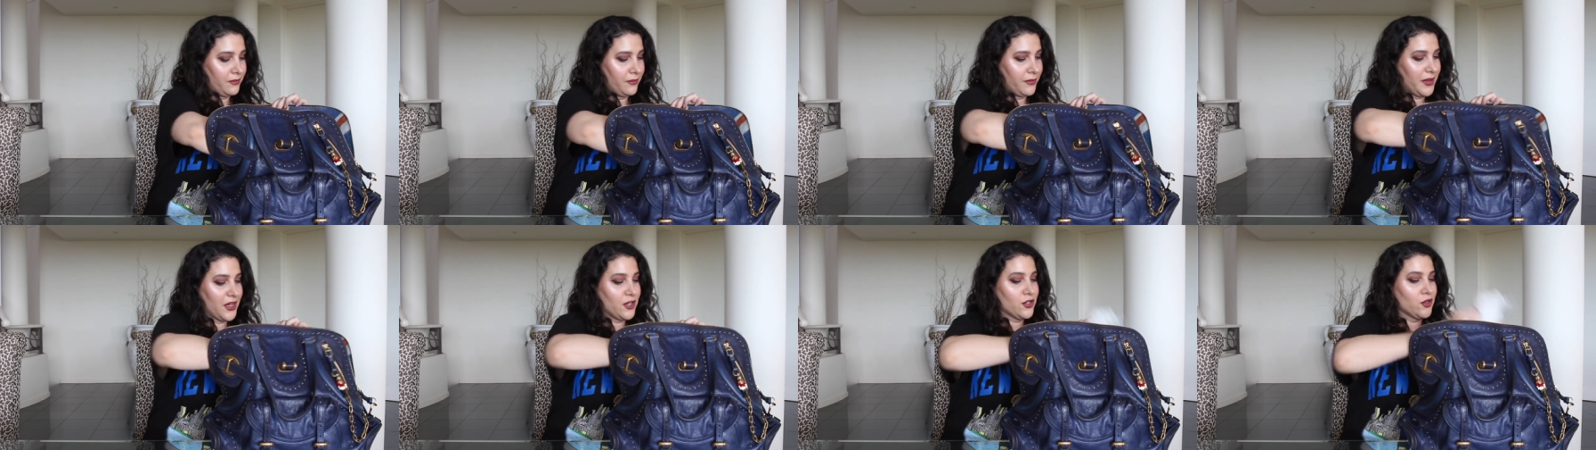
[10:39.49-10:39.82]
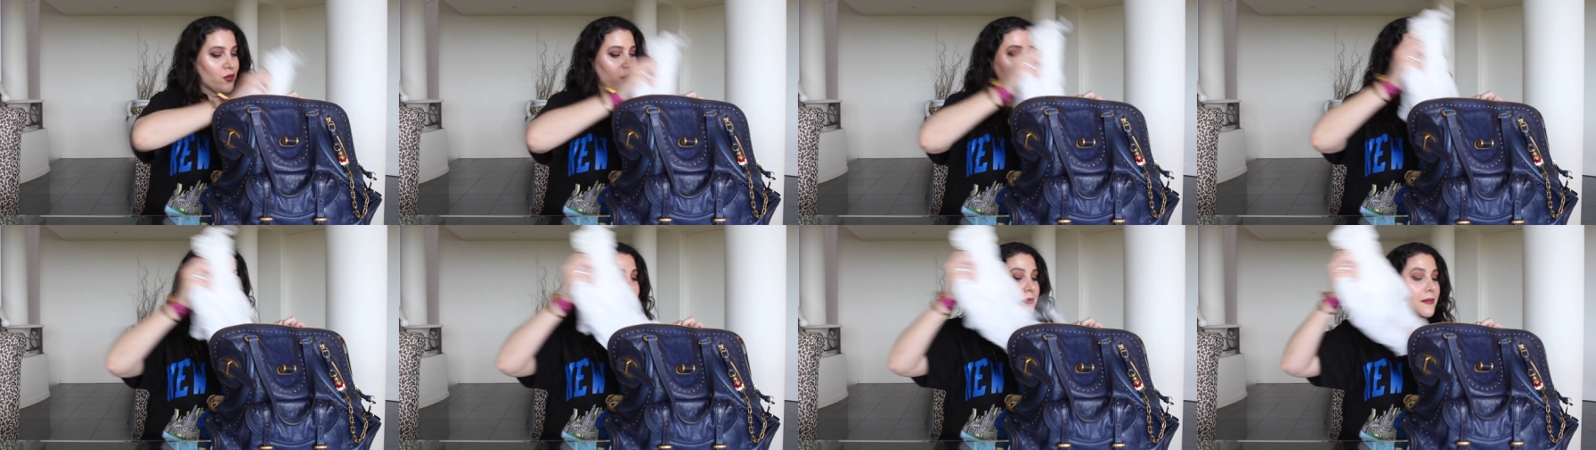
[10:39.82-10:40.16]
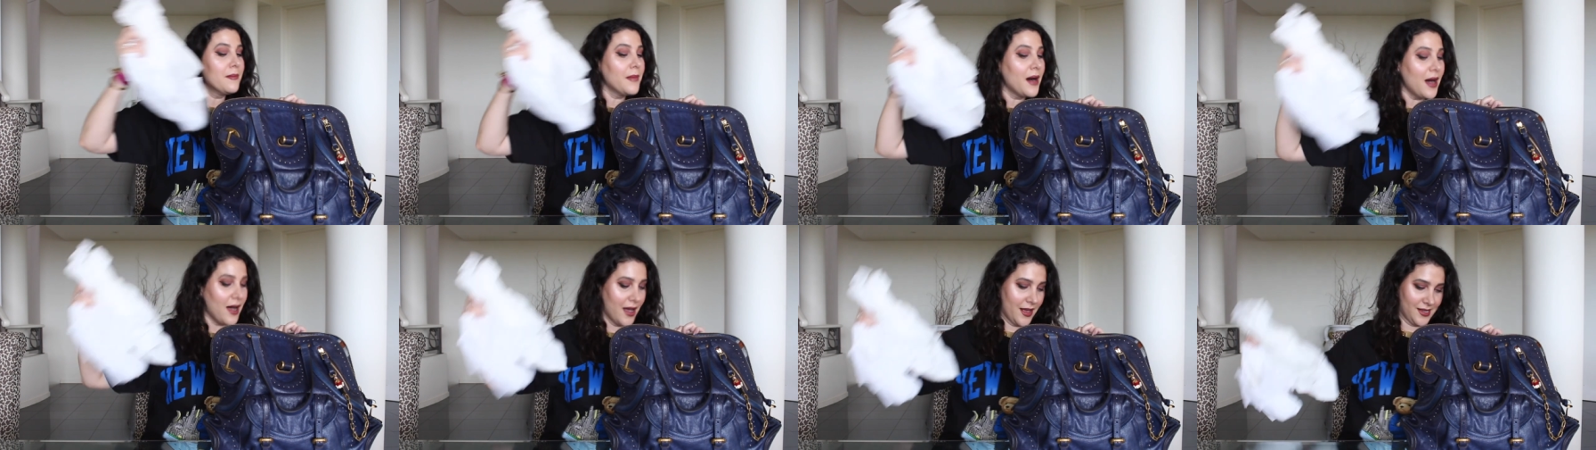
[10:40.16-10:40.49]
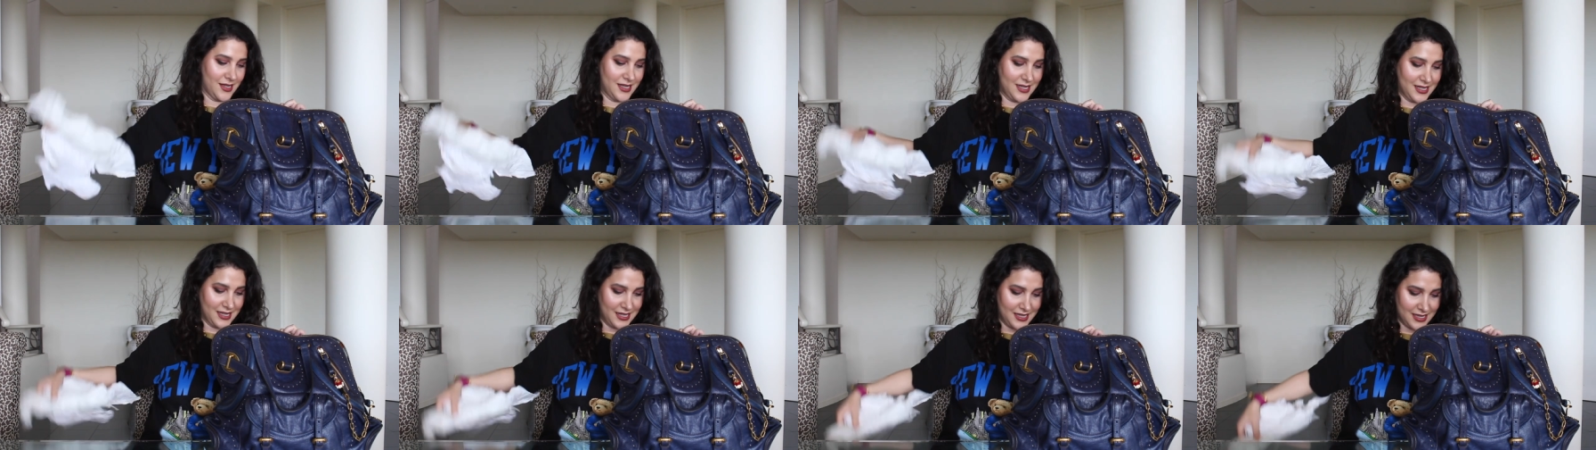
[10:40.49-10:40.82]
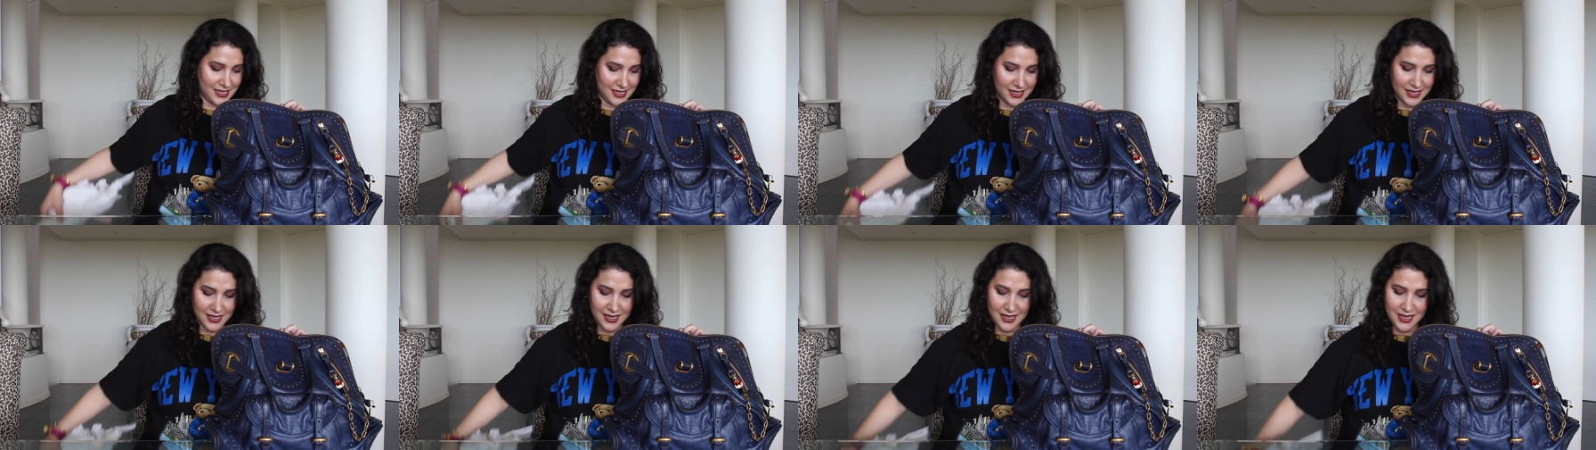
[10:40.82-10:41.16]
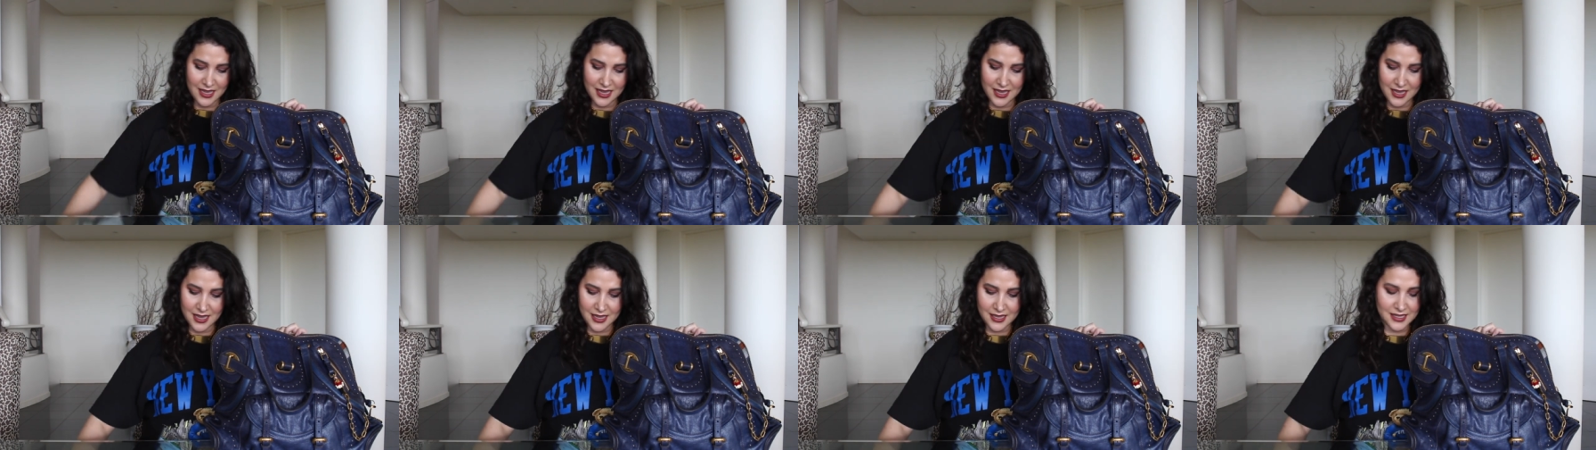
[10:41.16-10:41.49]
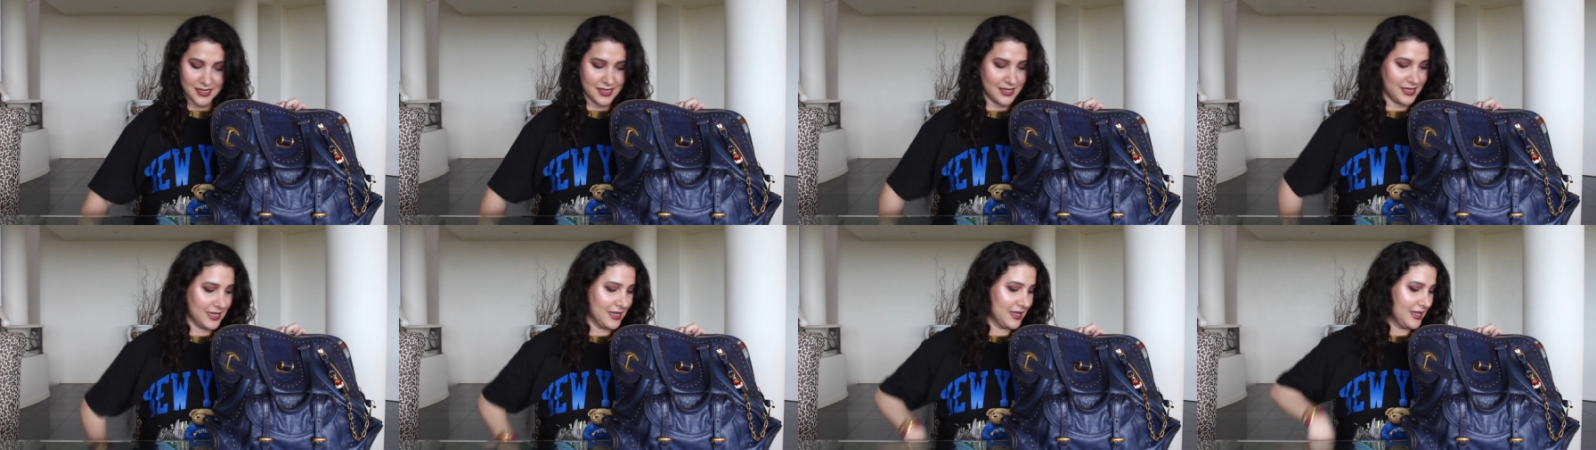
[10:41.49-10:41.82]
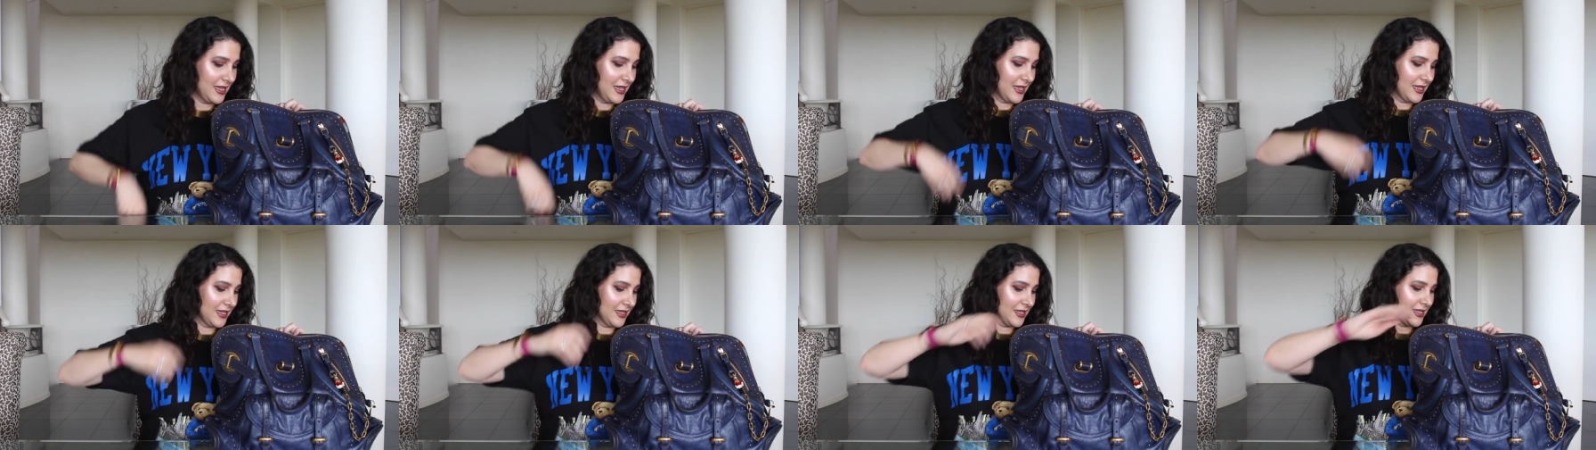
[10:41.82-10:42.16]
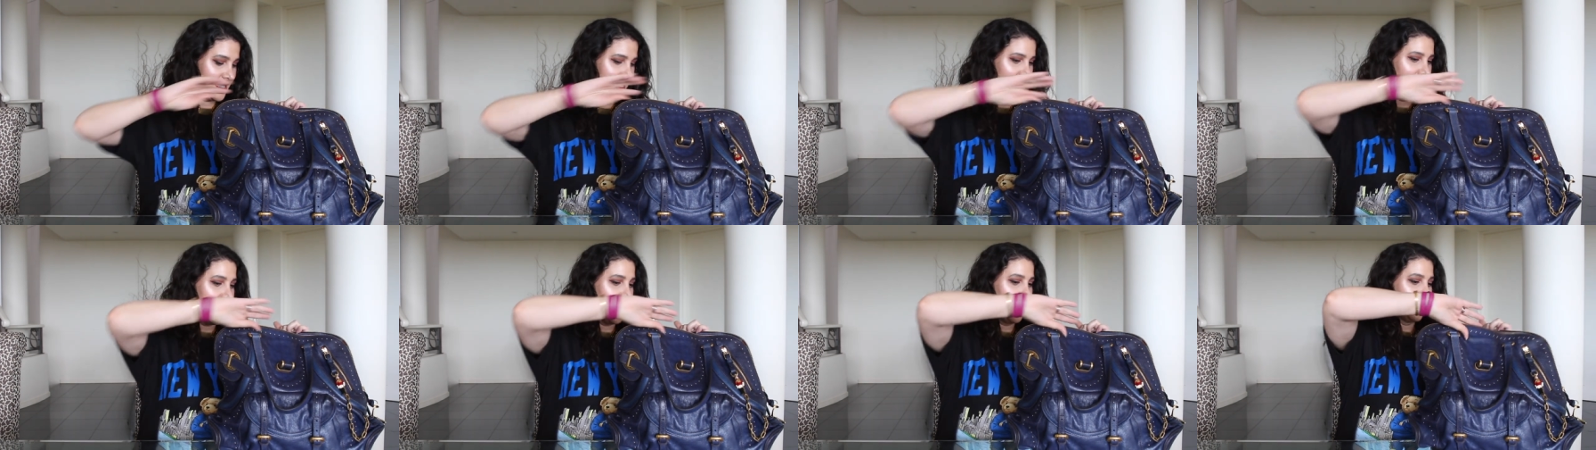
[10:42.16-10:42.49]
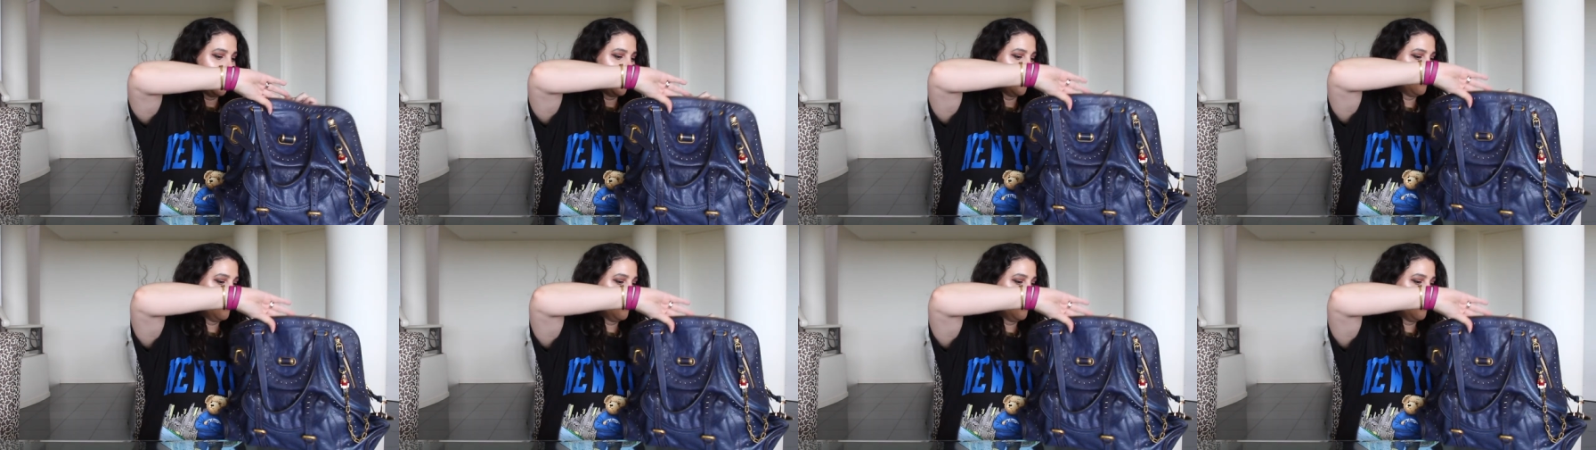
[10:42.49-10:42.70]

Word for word: because we must see the inside.